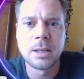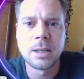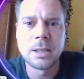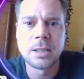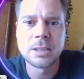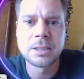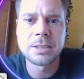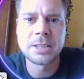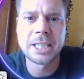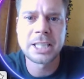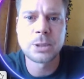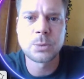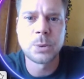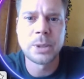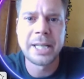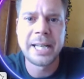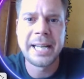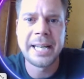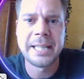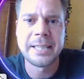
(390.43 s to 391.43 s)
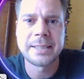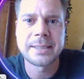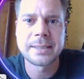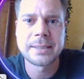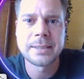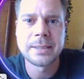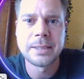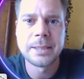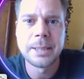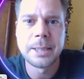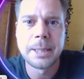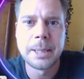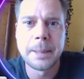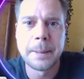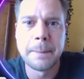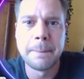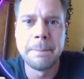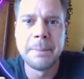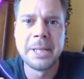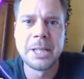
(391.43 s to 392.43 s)

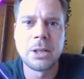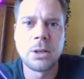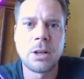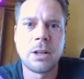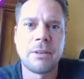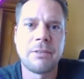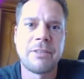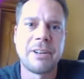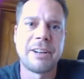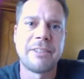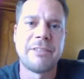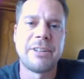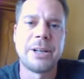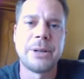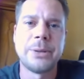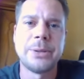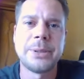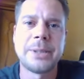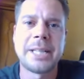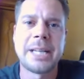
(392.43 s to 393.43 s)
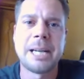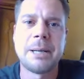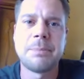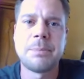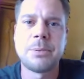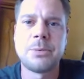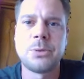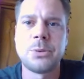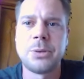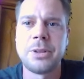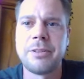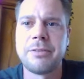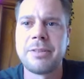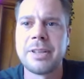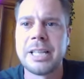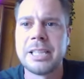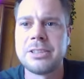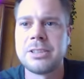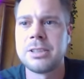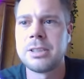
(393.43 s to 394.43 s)
618 middle of fair value gap to
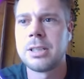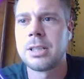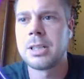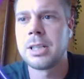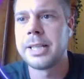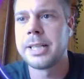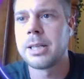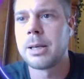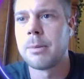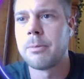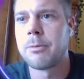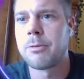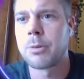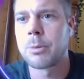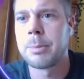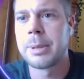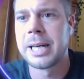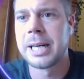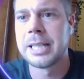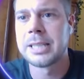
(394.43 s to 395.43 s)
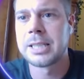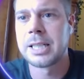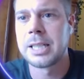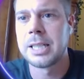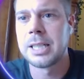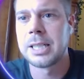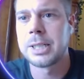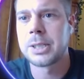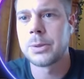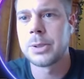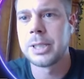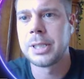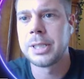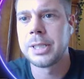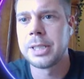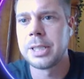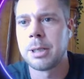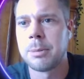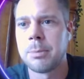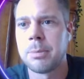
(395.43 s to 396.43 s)
eventually come for buy side
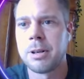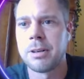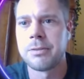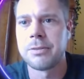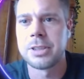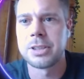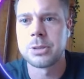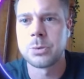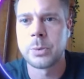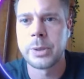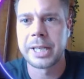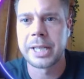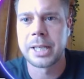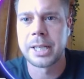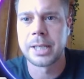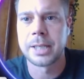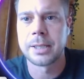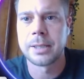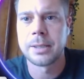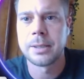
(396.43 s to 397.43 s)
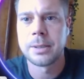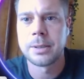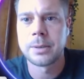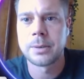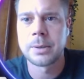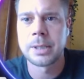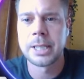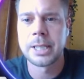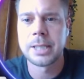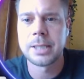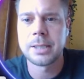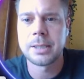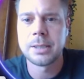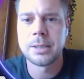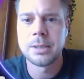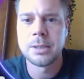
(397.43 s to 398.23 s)
liquidity above this wick here, right?